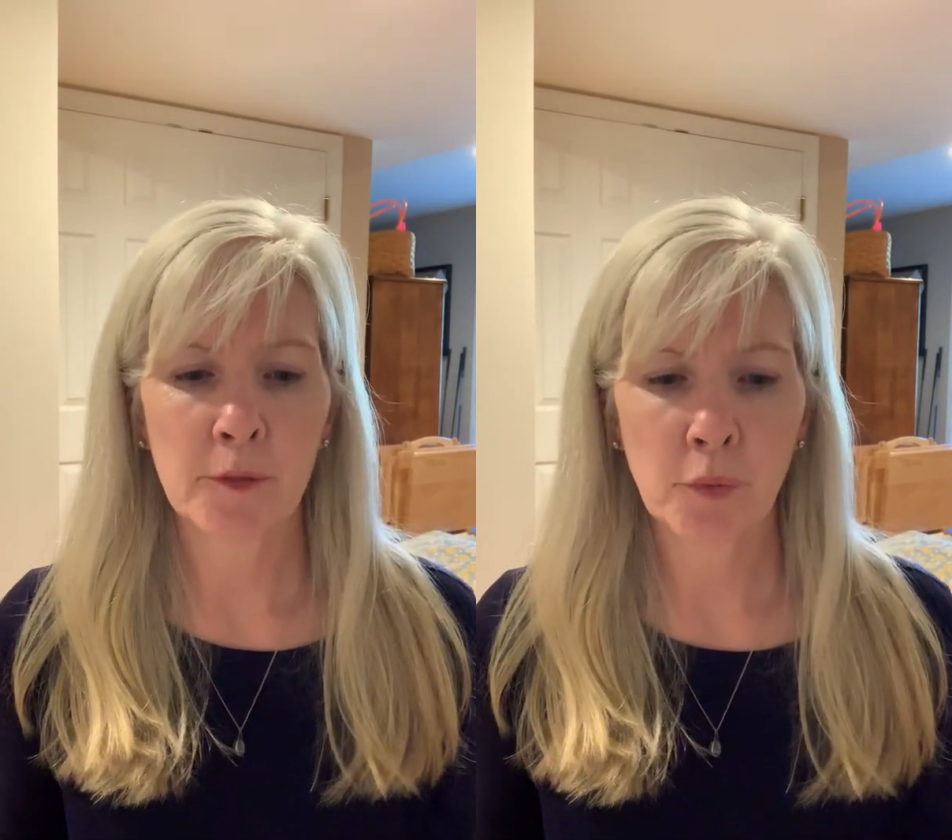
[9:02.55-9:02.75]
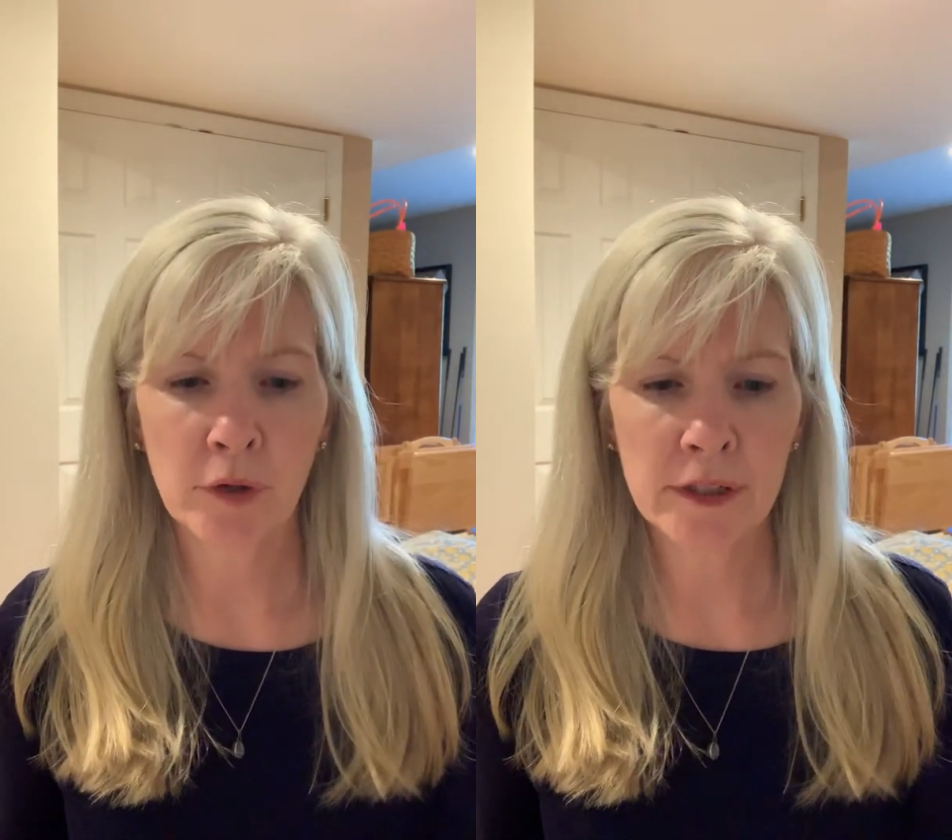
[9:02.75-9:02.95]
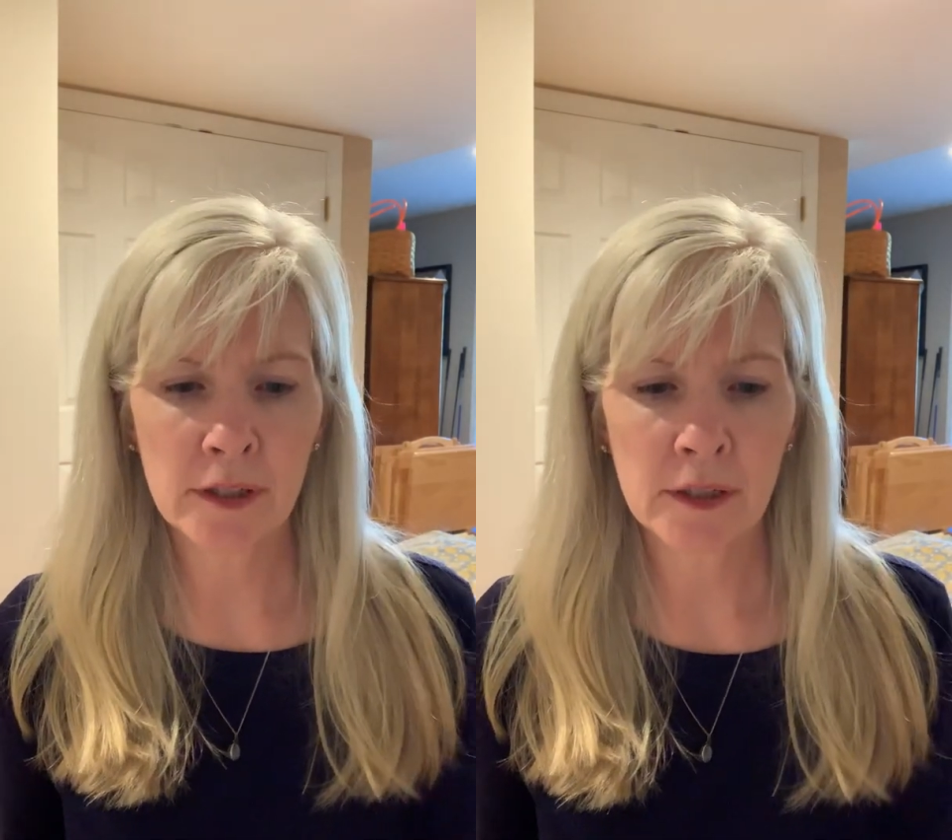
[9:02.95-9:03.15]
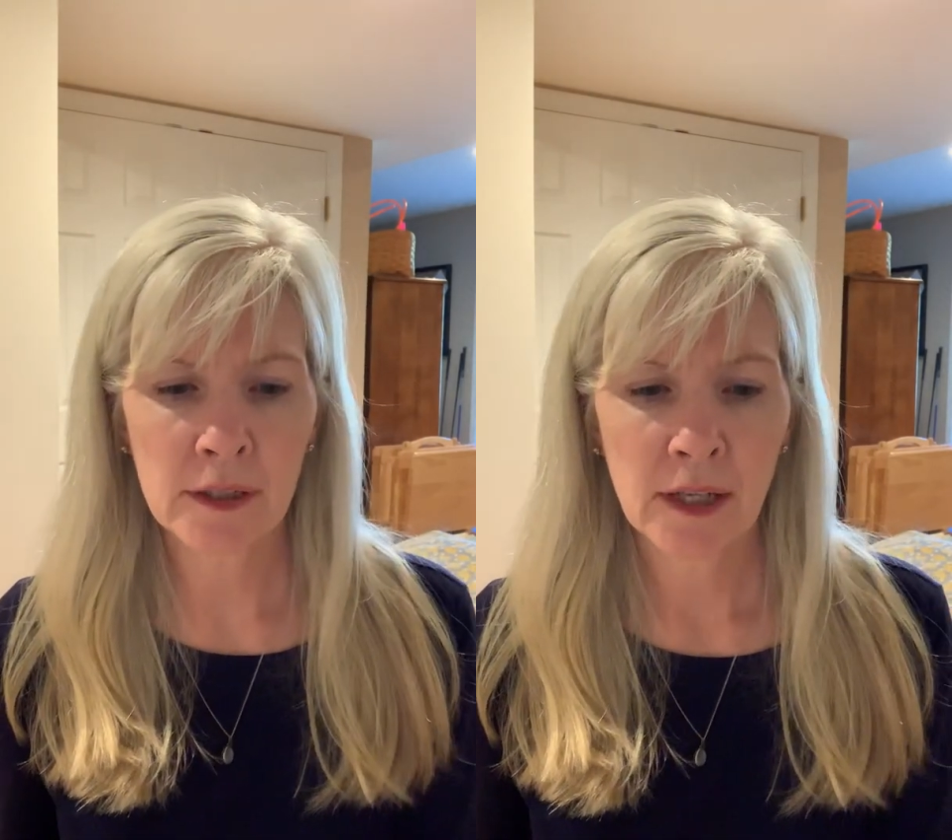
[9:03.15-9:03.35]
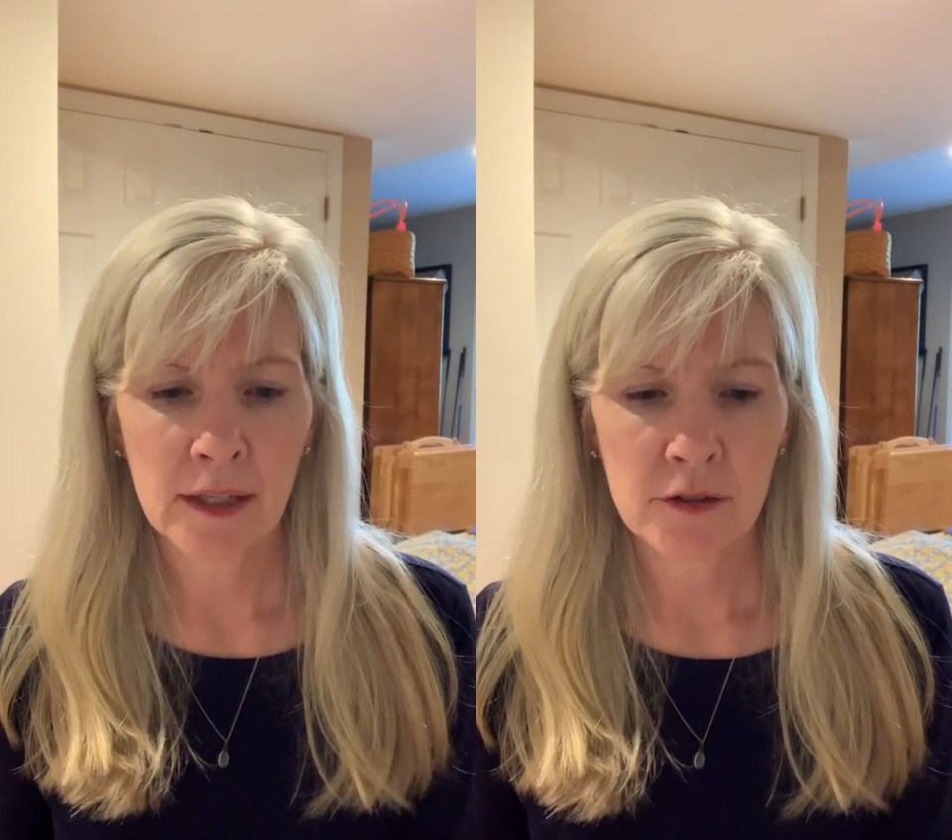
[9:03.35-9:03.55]
pointed
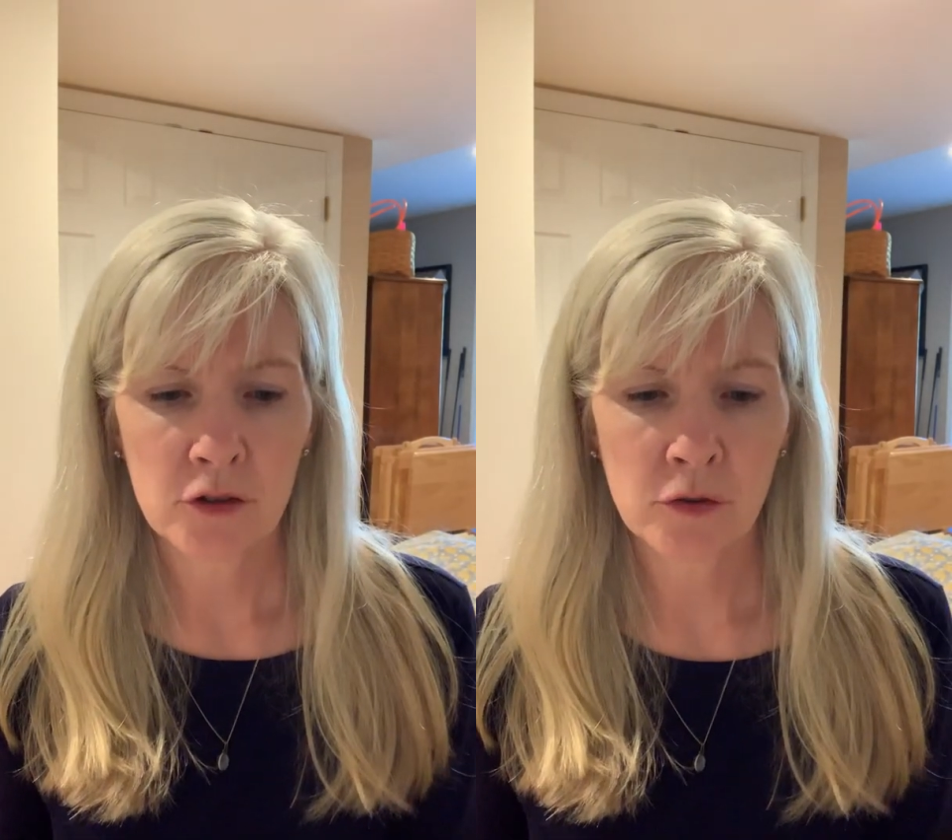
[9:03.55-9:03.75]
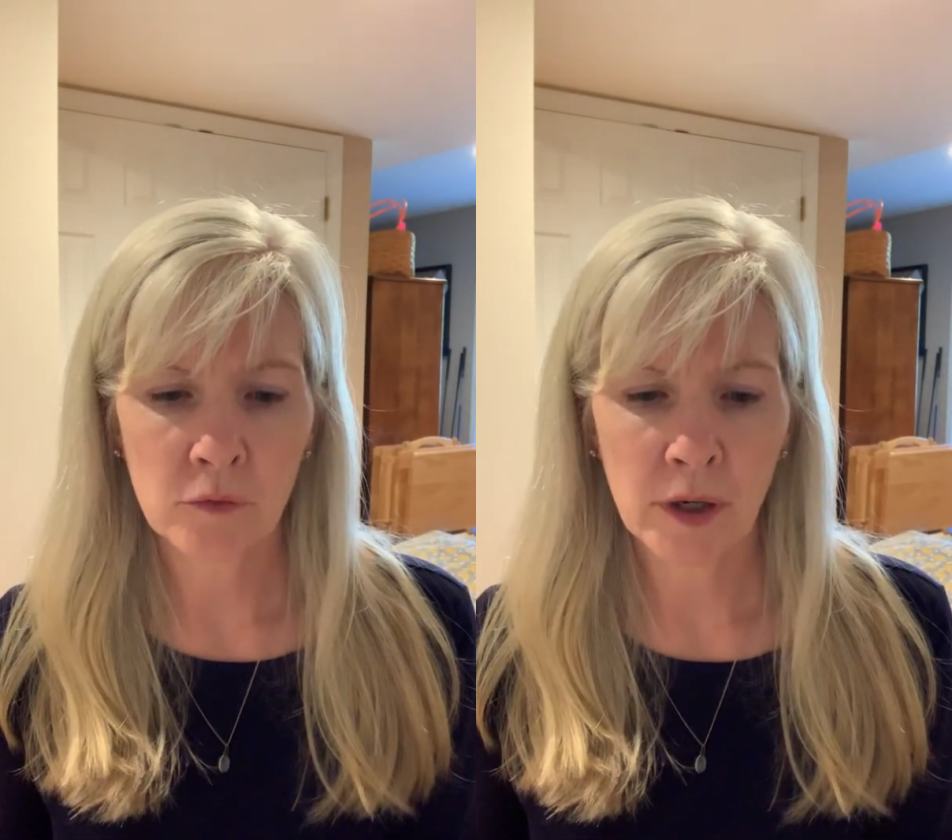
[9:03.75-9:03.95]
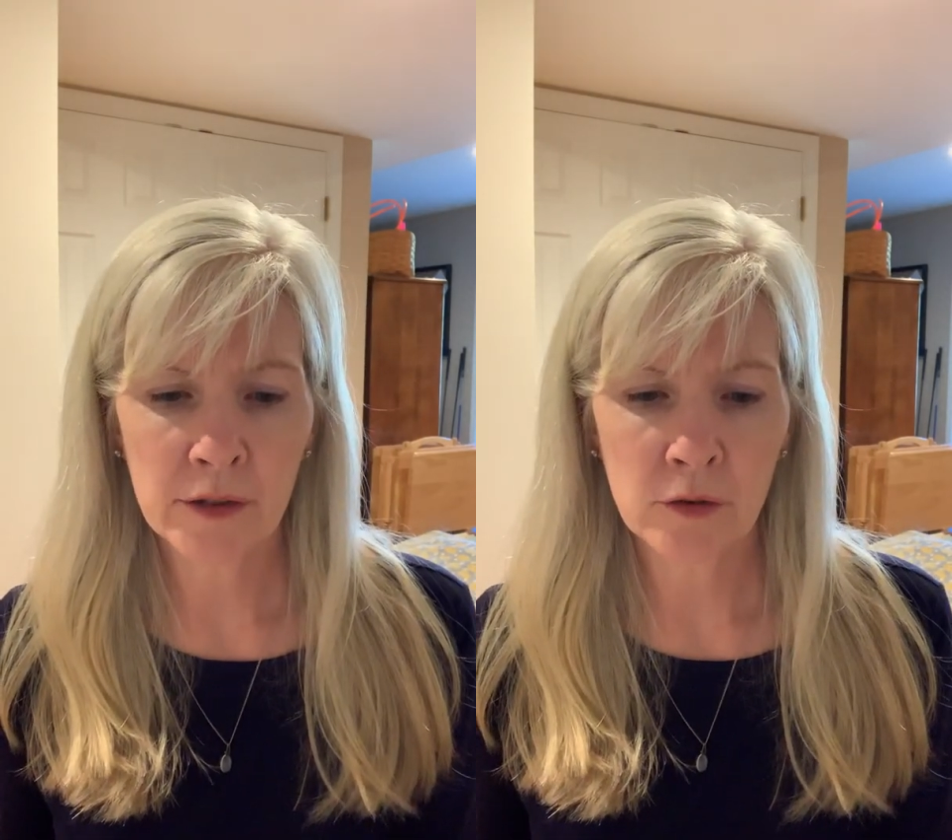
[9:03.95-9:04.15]
to one